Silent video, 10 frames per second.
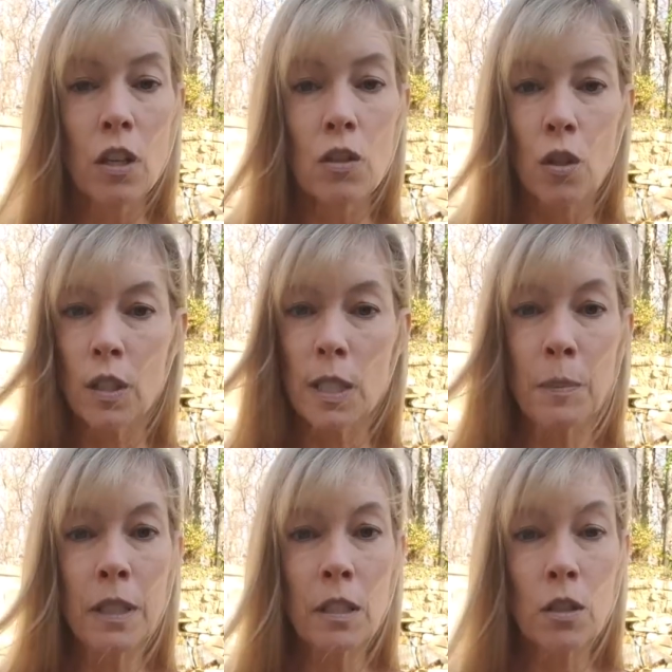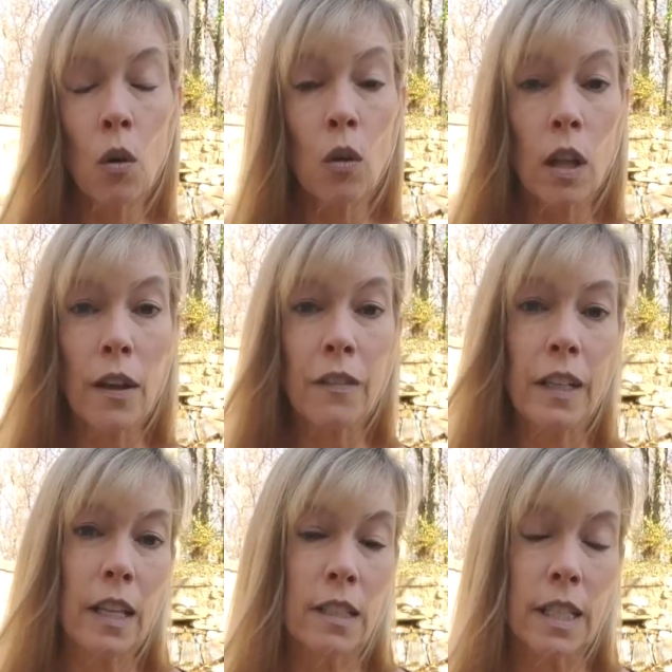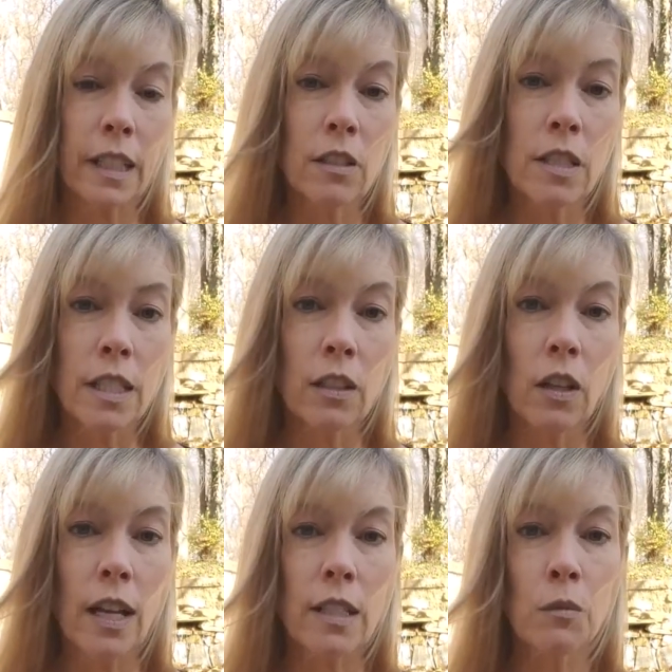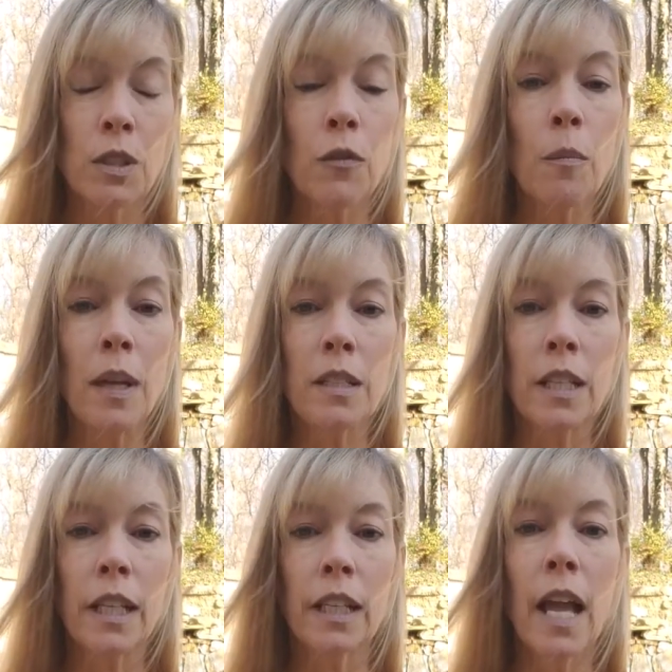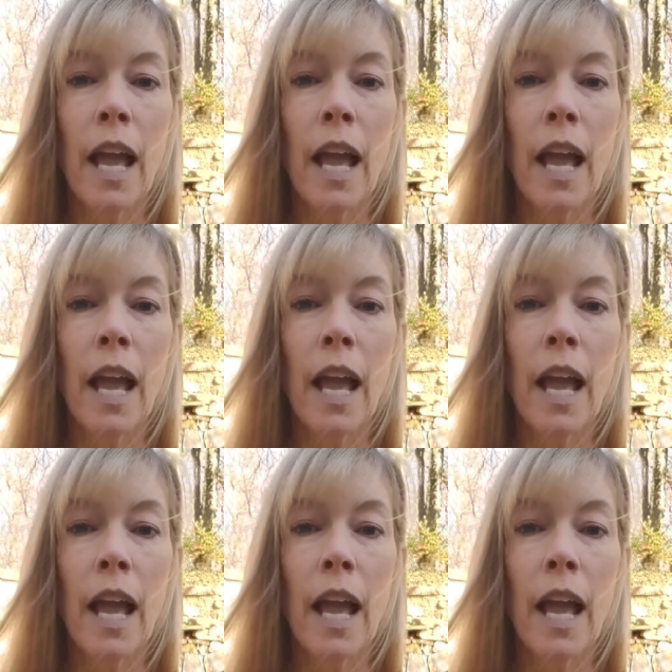So it spent its whole life in stainless steel as it was fermenting,